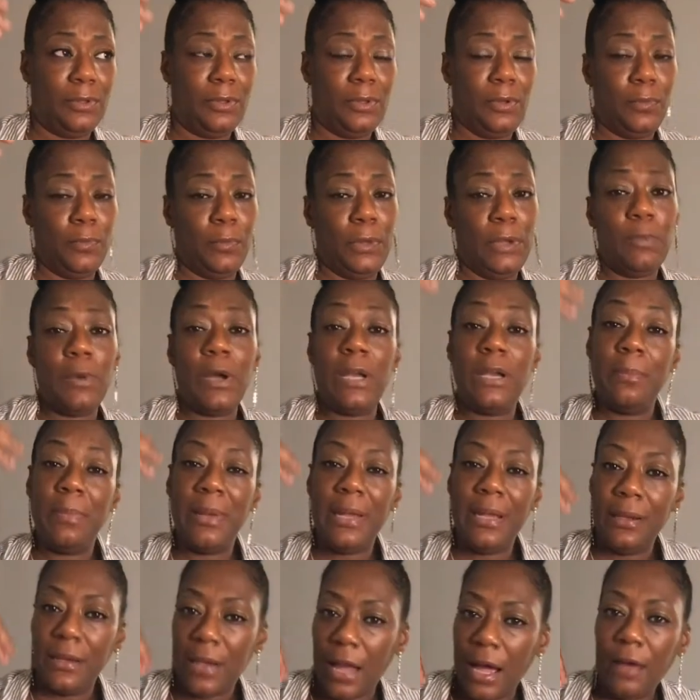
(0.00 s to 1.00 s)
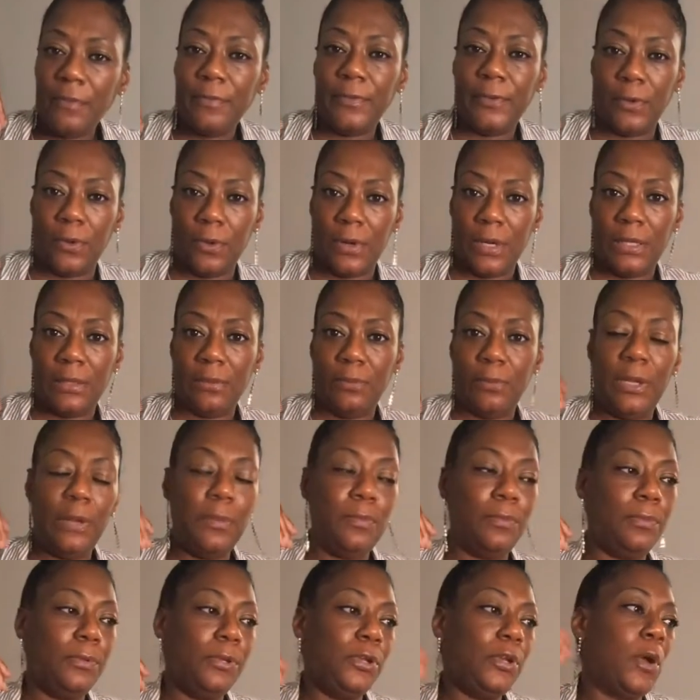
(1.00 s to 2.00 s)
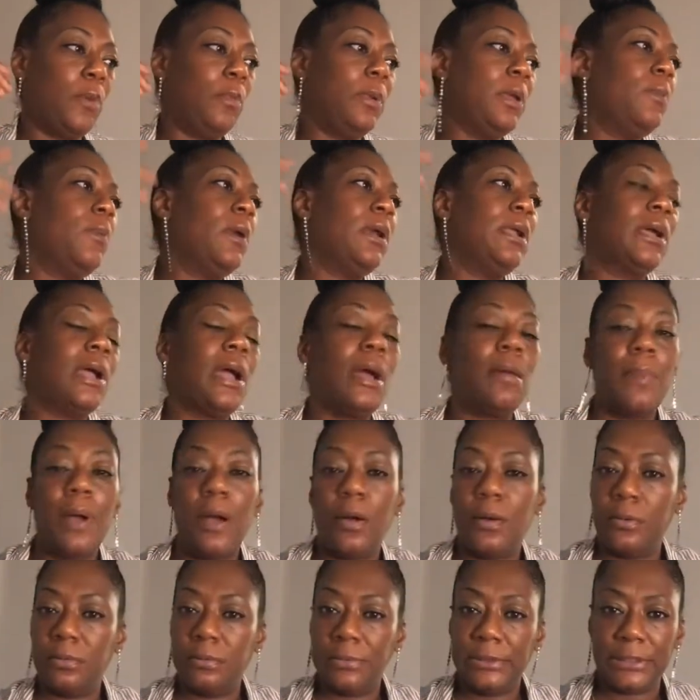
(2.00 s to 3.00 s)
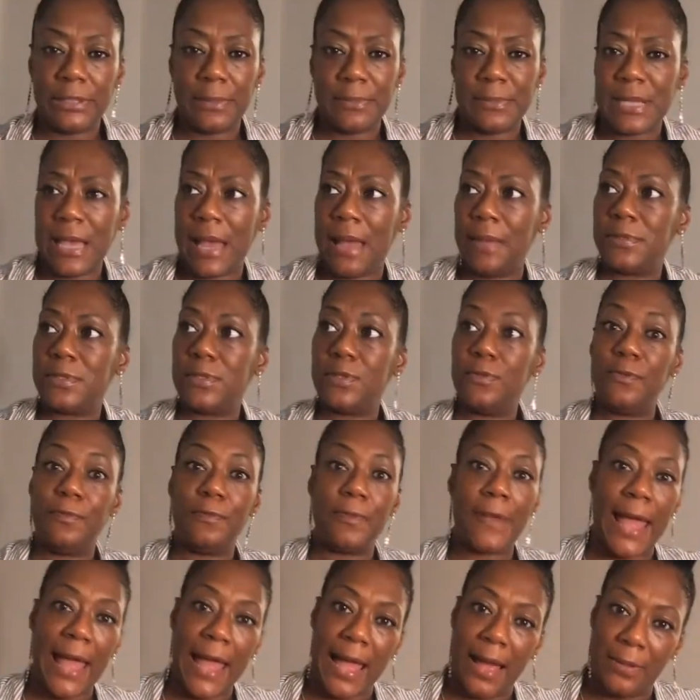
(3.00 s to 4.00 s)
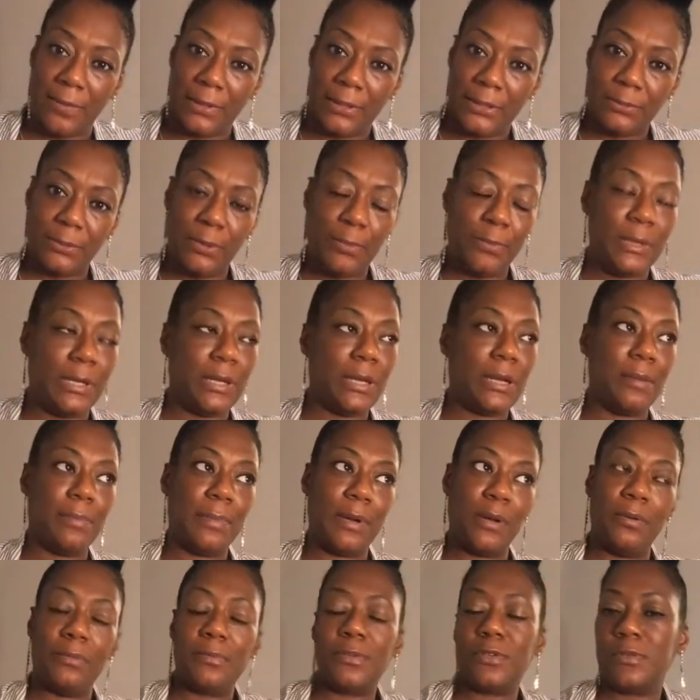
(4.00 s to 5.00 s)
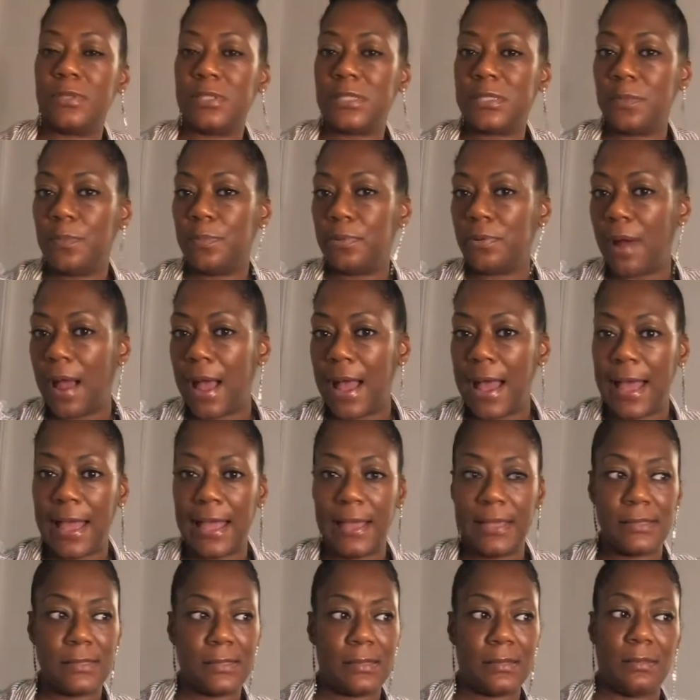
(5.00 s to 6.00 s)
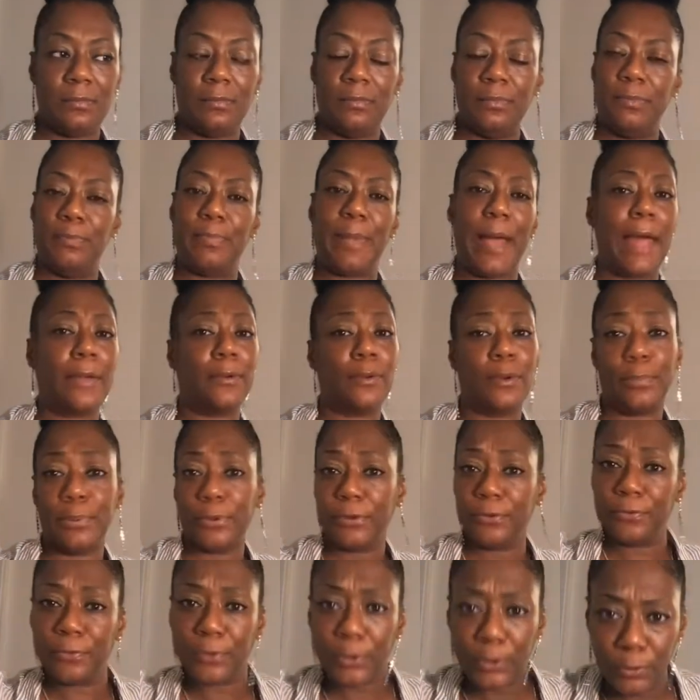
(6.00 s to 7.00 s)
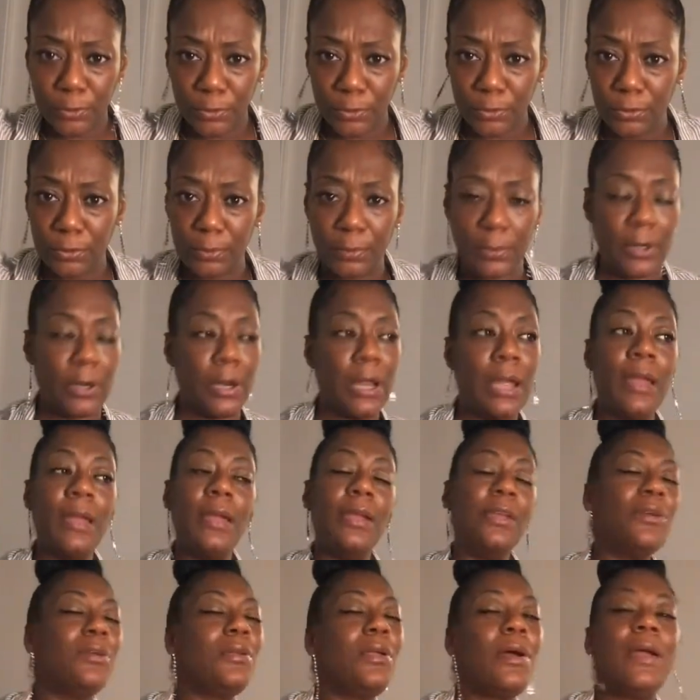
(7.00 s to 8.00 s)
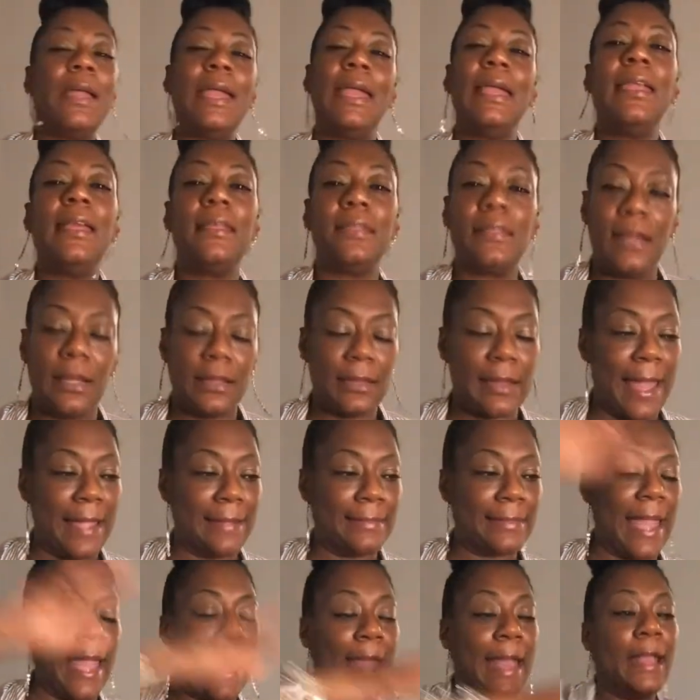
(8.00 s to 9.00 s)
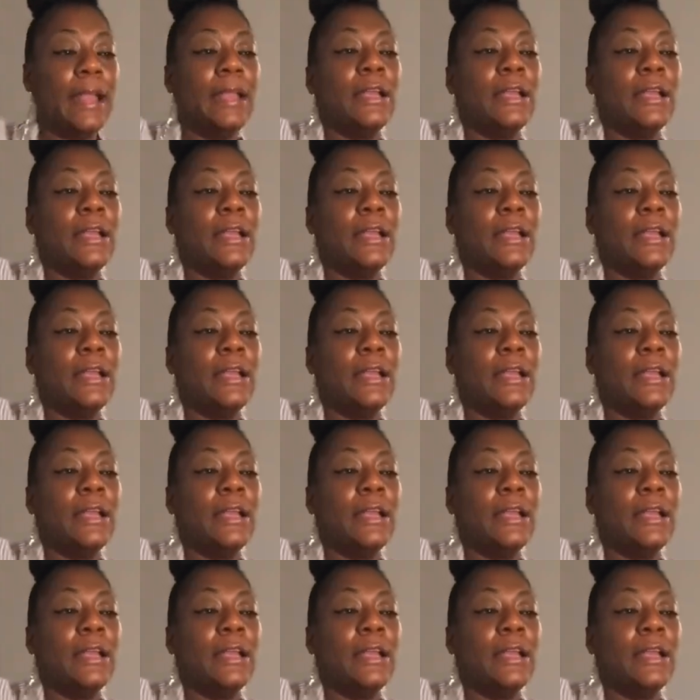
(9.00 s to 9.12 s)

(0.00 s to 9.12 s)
We want to be loved on. We want to come home sometimes to flowers. We want to come home to a surprise bottle of perfume or anything like that.